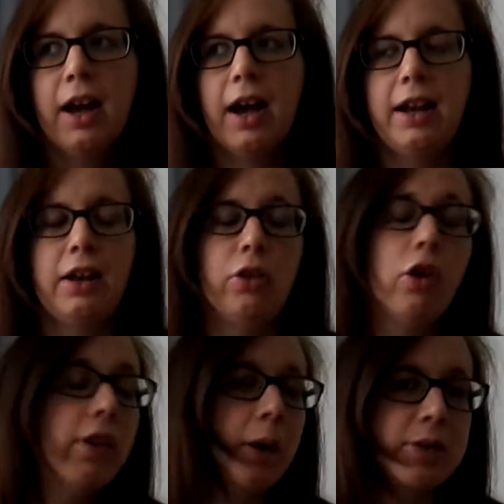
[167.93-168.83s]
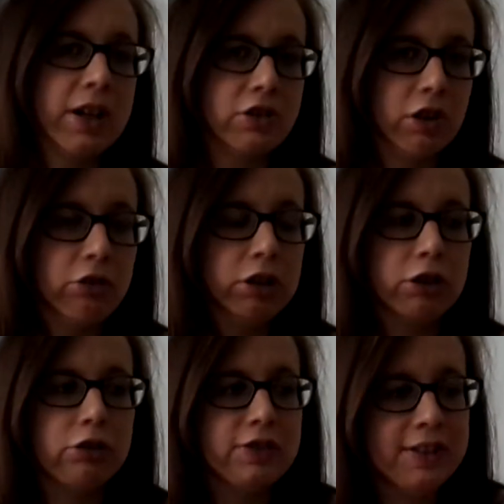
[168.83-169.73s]
and I thought that was actually a really
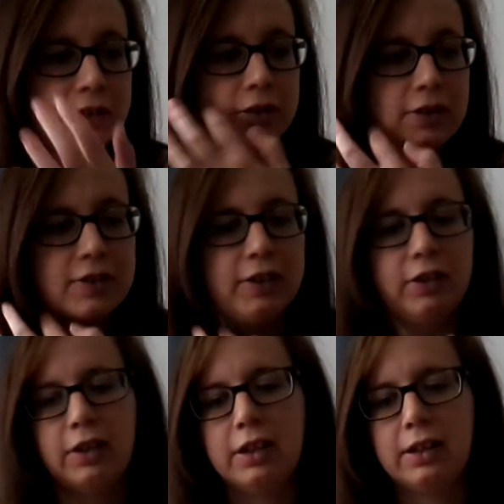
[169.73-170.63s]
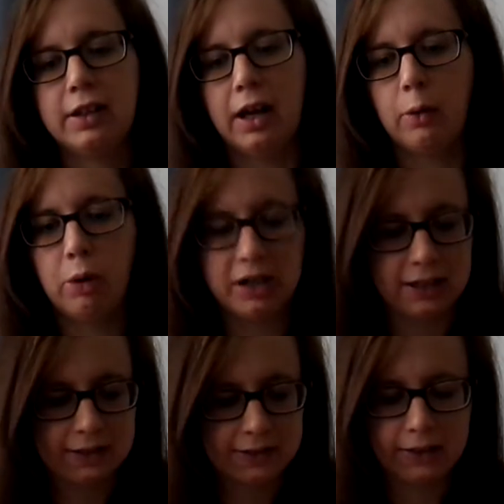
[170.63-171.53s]
good deal considering that I went
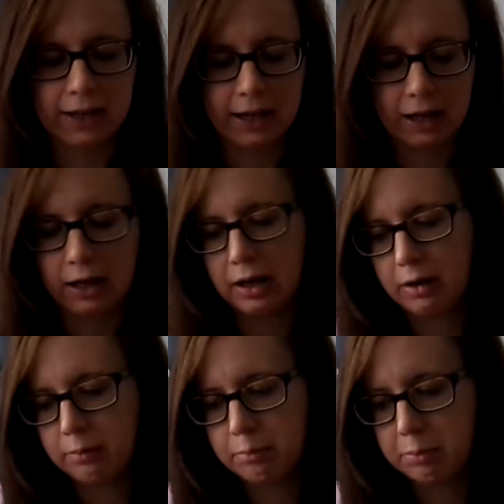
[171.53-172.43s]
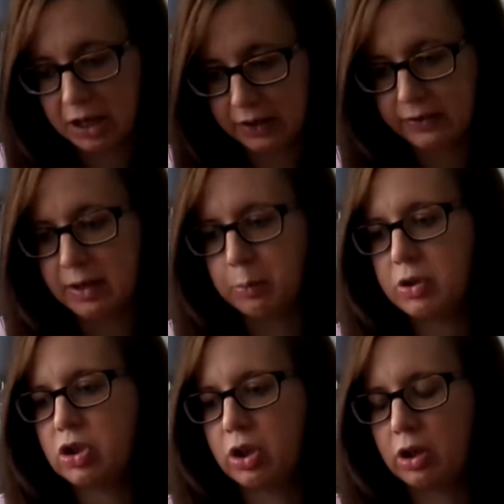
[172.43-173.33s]
in to get a bath
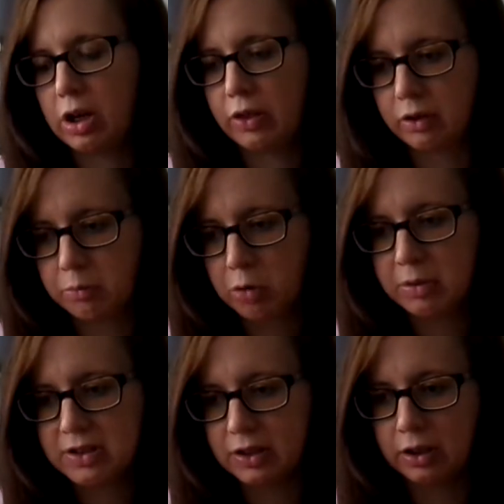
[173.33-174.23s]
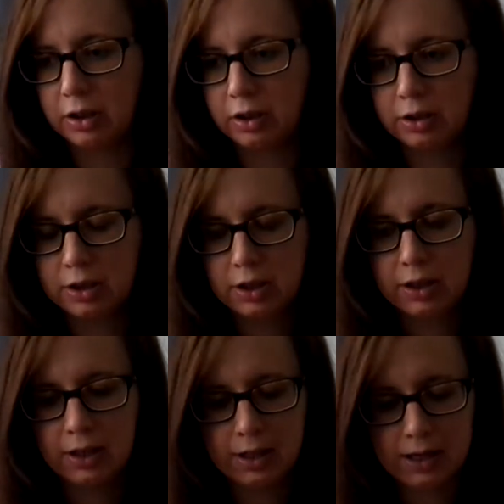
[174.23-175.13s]
temperature, a thermometer,
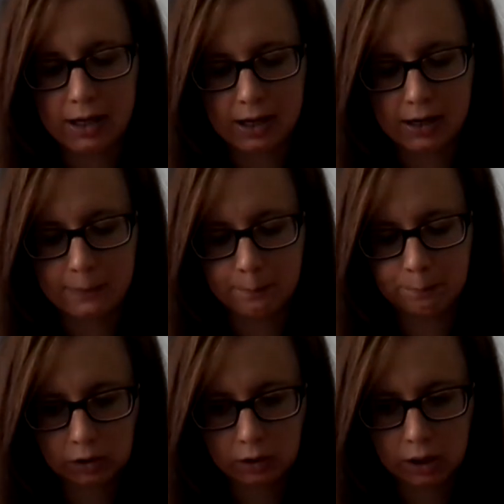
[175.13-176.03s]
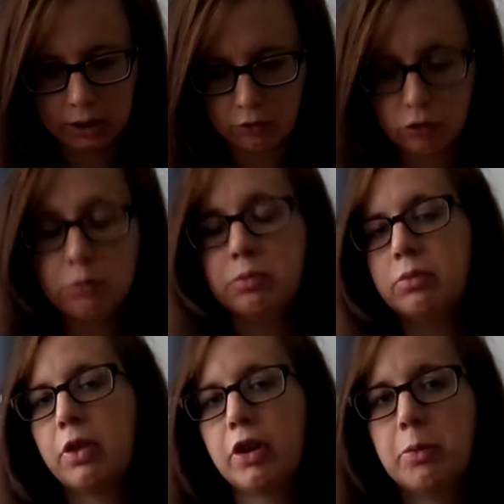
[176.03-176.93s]
um, and a room
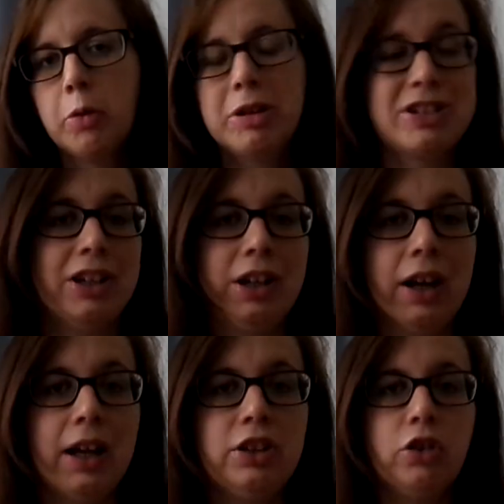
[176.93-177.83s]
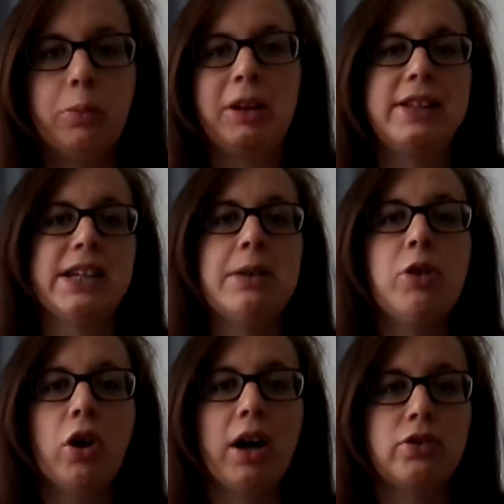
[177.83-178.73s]
thermometer. And you know, by the time
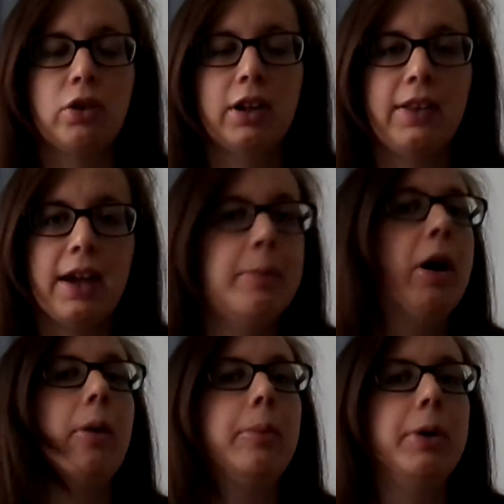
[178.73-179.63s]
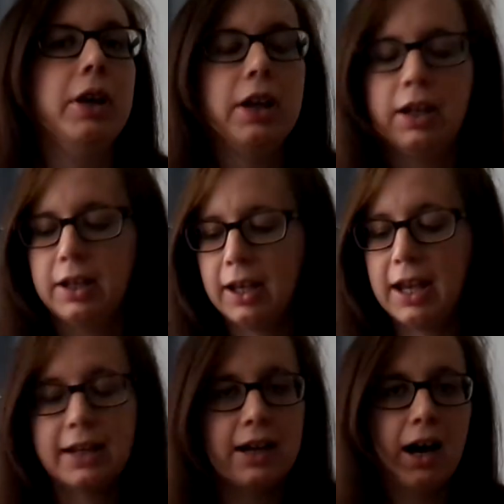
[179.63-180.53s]
you add all of them up,
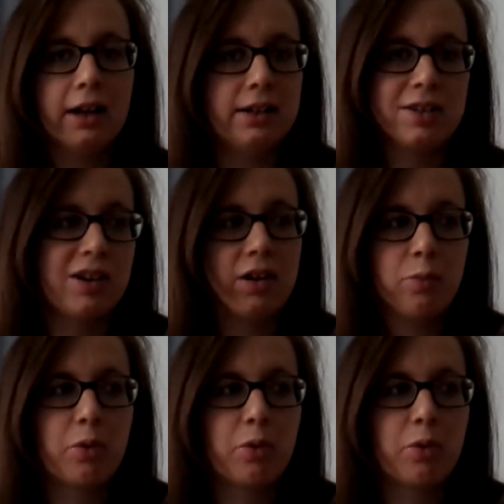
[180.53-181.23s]
it can't, it